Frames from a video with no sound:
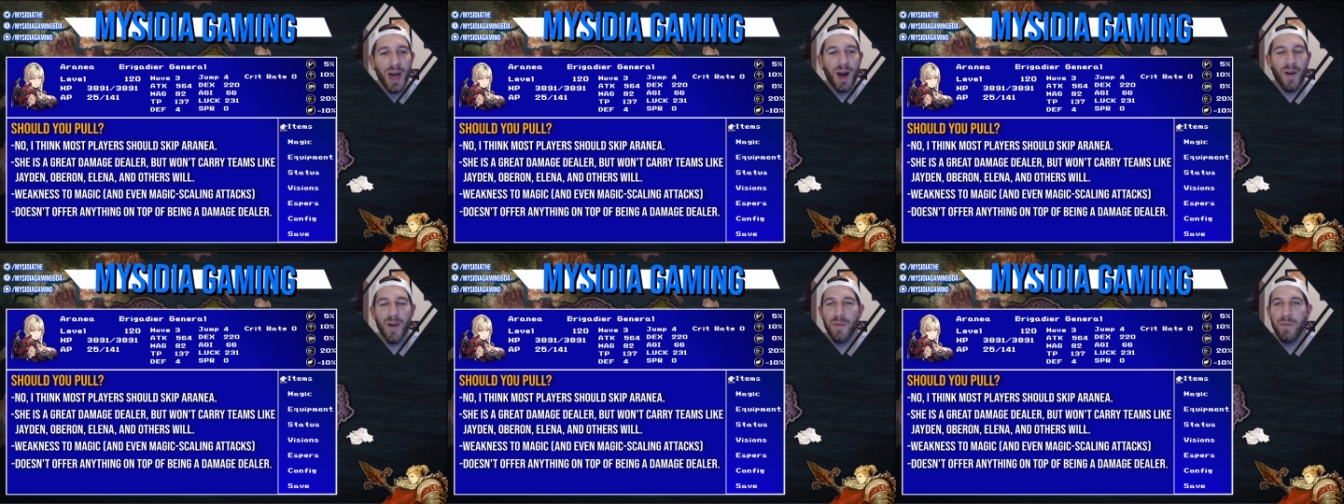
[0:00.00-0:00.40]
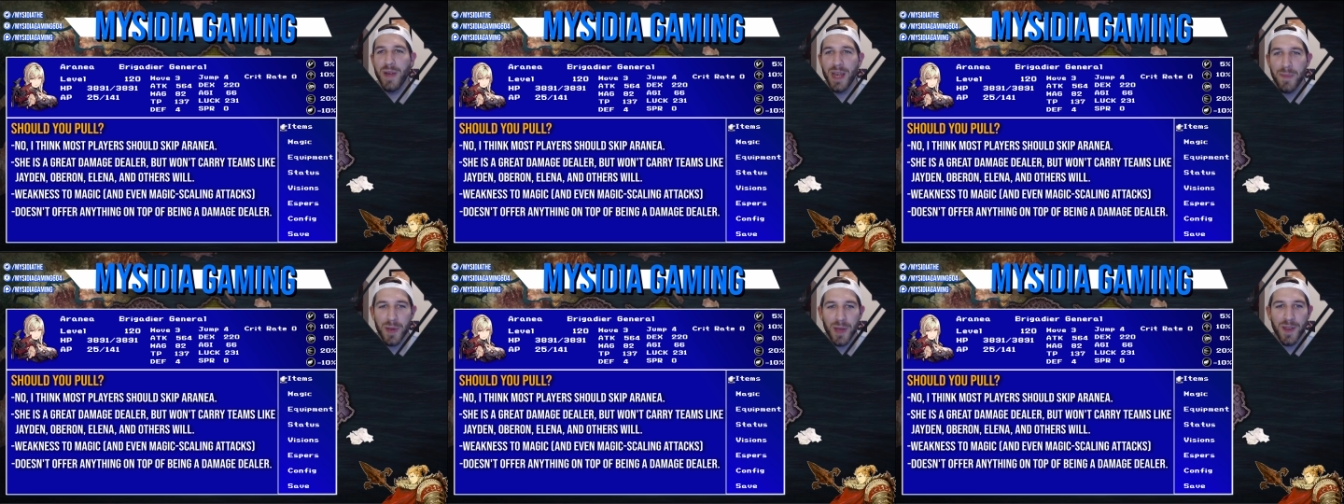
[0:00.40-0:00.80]
or
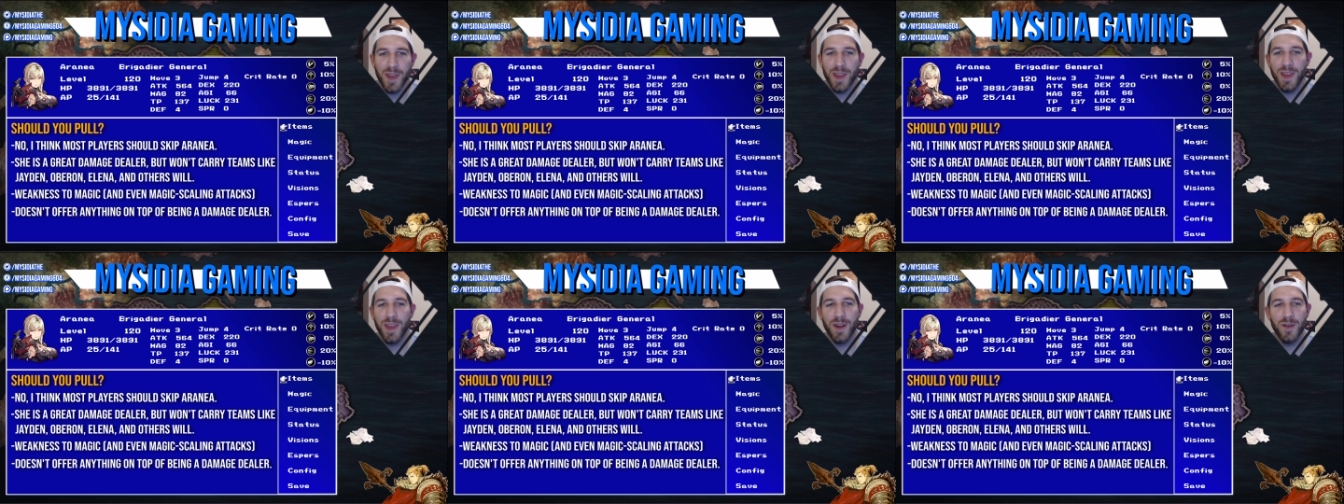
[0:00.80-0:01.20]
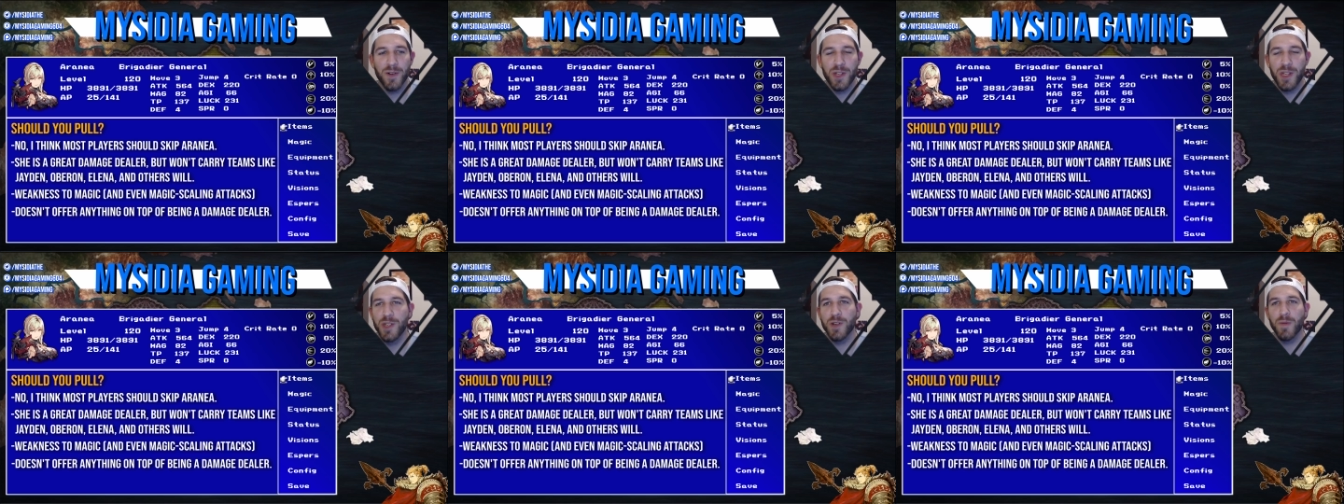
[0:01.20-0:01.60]
maybe, you know,
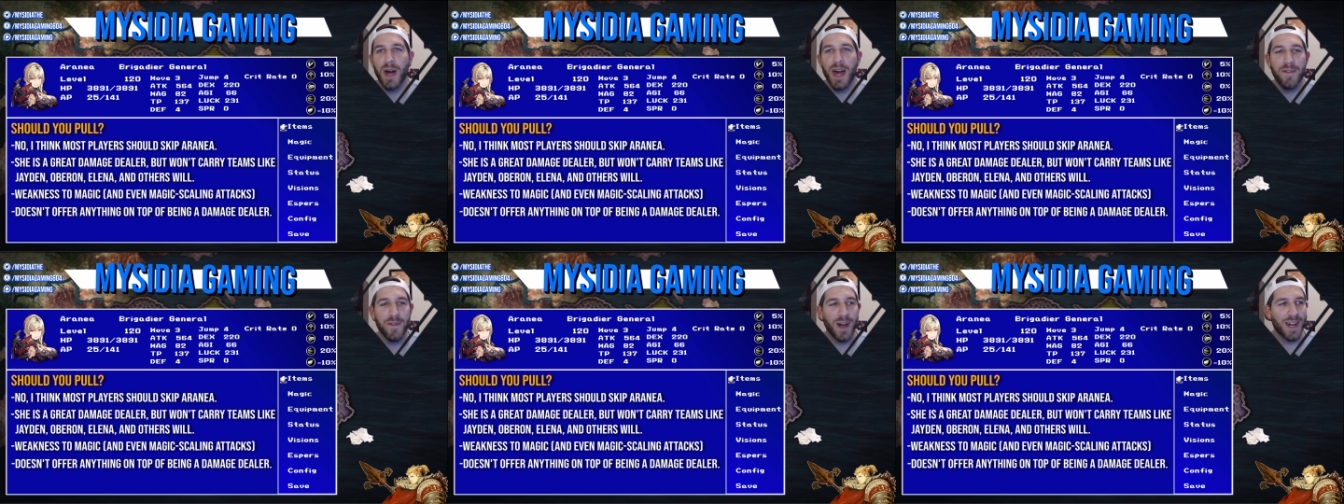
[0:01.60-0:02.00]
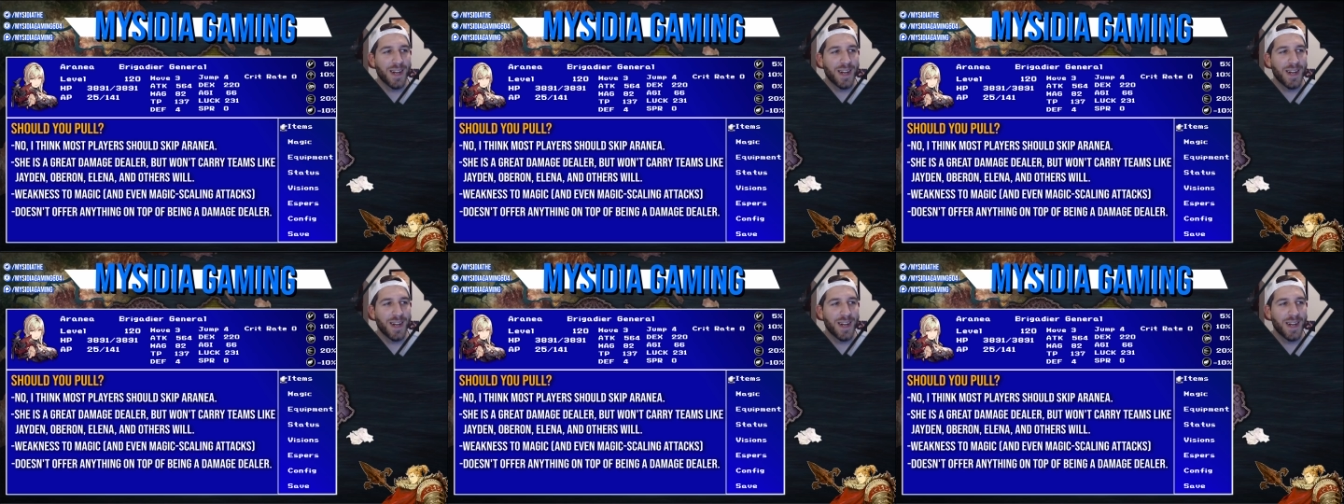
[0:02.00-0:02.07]
she's your waifu.